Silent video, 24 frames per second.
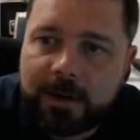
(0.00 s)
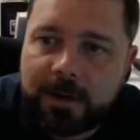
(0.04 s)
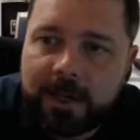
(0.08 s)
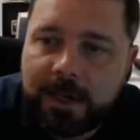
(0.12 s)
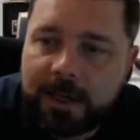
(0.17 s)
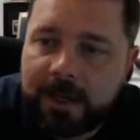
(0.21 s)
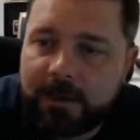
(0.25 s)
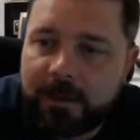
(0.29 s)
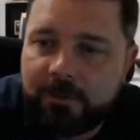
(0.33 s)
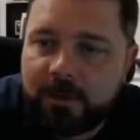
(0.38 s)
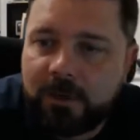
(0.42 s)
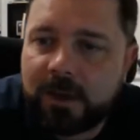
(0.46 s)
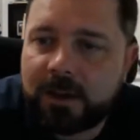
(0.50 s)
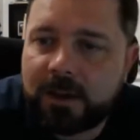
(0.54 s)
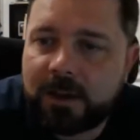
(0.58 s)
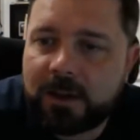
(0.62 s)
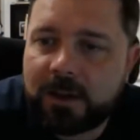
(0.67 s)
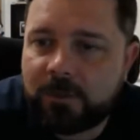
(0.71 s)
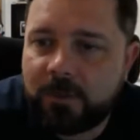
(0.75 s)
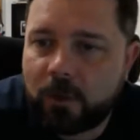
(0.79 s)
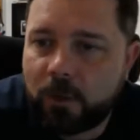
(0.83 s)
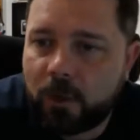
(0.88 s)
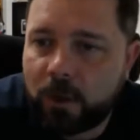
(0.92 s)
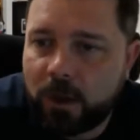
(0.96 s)
if you hit the
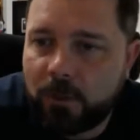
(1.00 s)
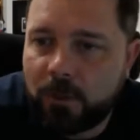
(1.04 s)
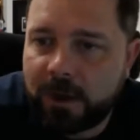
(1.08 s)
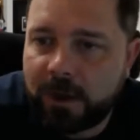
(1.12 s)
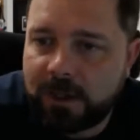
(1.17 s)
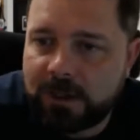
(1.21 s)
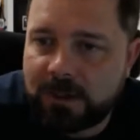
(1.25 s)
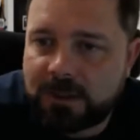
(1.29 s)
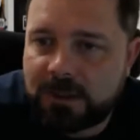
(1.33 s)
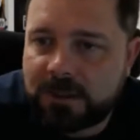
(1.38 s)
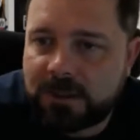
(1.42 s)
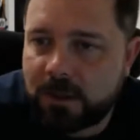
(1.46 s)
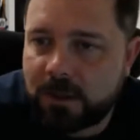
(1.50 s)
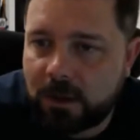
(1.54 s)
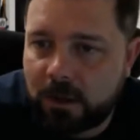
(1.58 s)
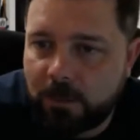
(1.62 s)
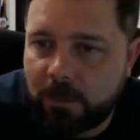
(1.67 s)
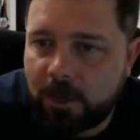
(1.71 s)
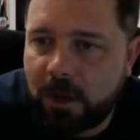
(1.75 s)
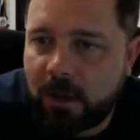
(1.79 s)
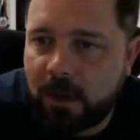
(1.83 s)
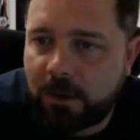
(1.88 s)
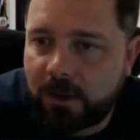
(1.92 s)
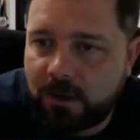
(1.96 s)
floor, but it's still a
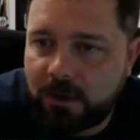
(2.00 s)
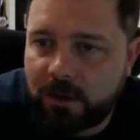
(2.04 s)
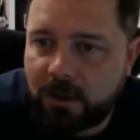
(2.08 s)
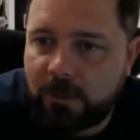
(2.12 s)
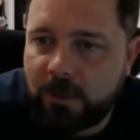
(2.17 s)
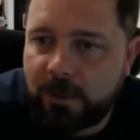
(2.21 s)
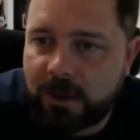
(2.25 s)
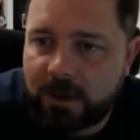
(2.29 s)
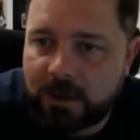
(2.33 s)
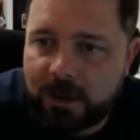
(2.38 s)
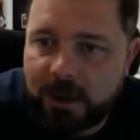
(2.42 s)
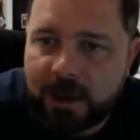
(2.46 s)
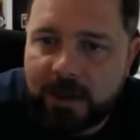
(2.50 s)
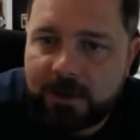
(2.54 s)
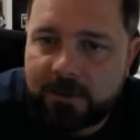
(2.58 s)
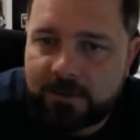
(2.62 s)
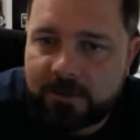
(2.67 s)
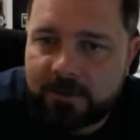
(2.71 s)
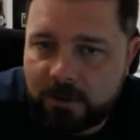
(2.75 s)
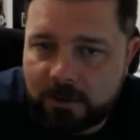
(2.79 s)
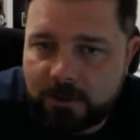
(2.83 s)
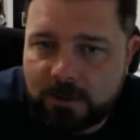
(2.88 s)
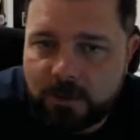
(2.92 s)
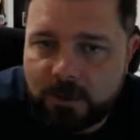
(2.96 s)
ball that could have been gotten
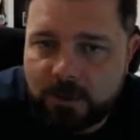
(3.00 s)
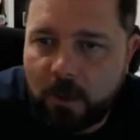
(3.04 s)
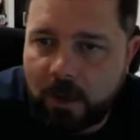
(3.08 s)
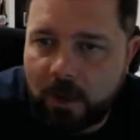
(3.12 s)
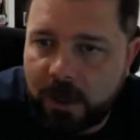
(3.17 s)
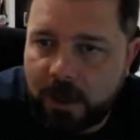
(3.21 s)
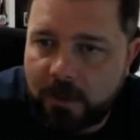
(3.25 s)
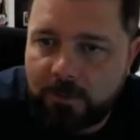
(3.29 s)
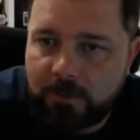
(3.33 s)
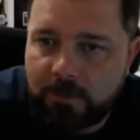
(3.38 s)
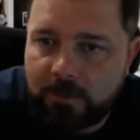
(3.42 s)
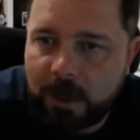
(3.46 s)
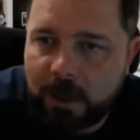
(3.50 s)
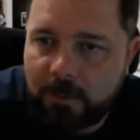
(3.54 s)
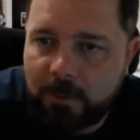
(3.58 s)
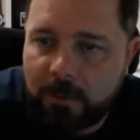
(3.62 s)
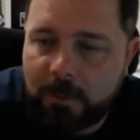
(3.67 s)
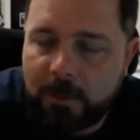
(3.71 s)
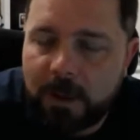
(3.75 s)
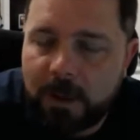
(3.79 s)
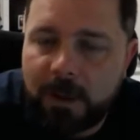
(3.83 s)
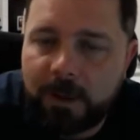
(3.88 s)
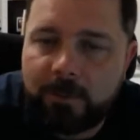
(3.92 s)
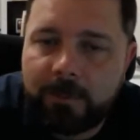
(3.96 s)
to, it's one, blah, blah,
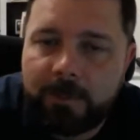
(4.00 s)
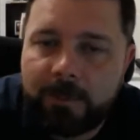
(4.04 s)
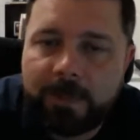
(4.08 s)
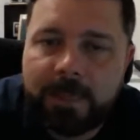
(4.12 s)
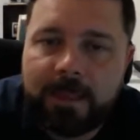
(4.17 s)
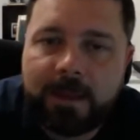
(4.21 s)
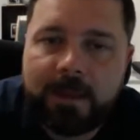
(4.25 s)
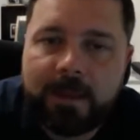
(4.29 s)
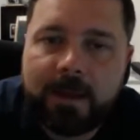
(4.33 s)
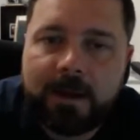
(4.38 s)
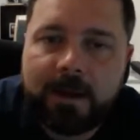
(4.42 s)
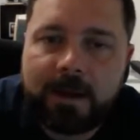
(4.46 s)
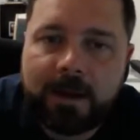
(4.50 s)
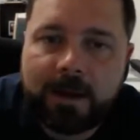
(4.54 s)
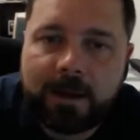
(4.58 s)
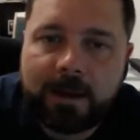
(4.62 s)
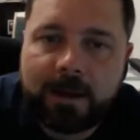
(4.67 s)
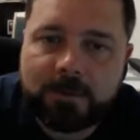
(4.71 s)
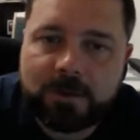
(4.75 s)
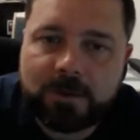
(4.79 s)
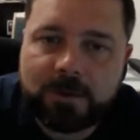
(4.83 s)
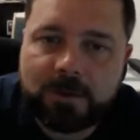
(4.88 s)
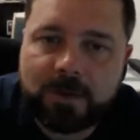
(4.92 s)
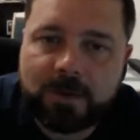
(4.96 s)
blah.
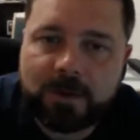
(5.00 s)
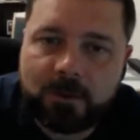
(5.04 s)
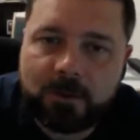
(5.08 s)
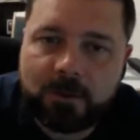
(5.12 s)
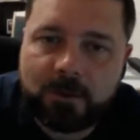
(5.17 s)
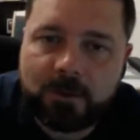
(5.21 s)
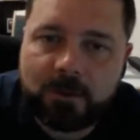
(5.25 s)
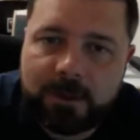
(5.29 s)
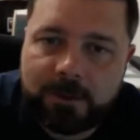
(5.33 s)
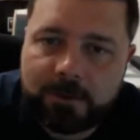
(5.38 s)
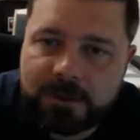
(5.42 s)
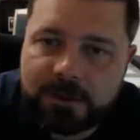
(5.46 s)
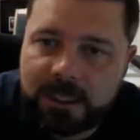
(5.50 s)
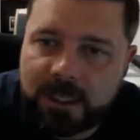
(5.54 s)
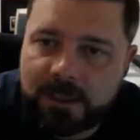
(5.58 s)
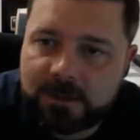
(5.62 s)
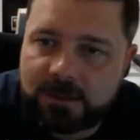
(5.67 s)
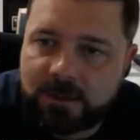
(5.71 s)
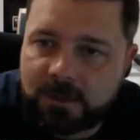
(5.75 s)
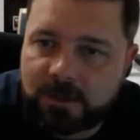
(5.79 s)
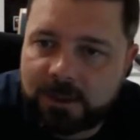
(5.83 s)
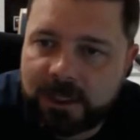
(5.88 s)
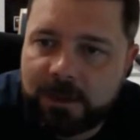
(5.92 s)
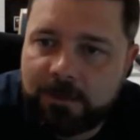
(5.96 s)
Um, so they're grading themselves.
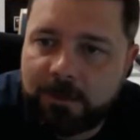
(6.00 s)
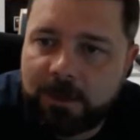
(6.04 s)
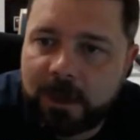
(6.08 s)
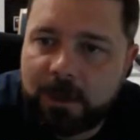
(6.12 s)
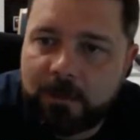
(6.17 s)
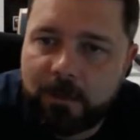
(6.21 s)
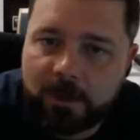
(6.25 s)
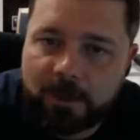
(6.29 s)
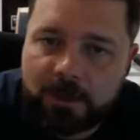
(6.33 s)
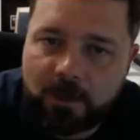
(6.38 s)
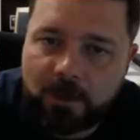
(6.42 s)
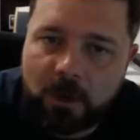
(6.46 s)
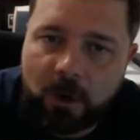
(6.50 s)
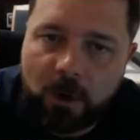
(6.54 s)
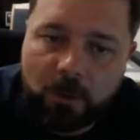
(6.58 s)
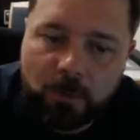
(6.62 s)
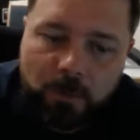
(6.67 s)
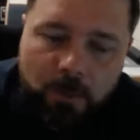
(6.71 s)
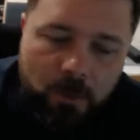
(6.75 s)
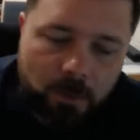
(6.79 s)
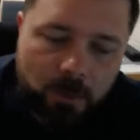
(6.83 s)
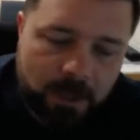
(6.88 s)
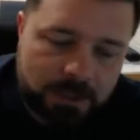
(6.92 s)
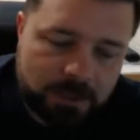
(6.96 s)
They're keeping up with their own
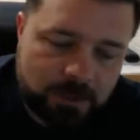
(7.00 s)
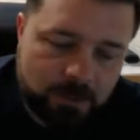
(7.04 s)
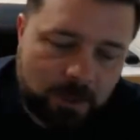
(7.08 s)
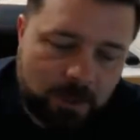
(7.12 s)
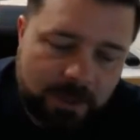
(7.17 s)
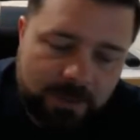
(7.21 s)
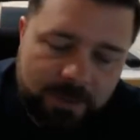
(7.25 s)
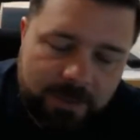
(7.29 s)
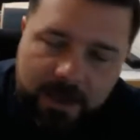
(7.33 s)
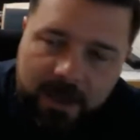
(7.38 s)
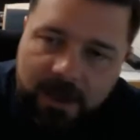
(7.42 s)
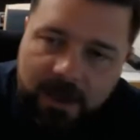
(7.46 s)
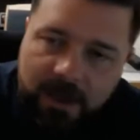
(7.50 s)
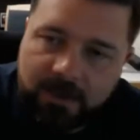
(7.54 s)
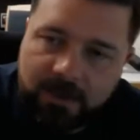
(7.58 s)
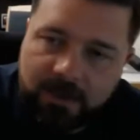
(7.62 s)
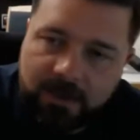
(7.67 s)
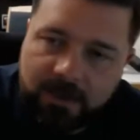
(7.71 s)
points while that other